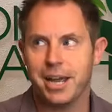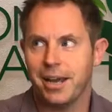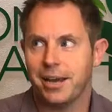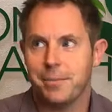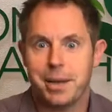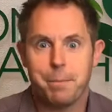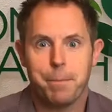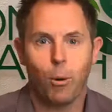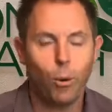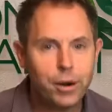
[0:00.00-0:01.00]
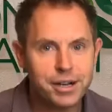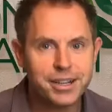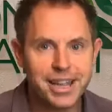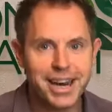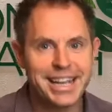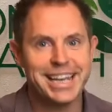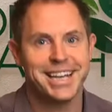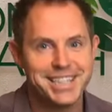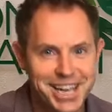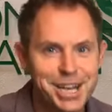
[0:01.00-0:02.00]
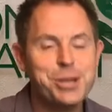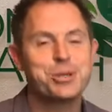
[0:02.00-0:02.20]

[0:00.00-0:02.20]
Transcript: important that I continue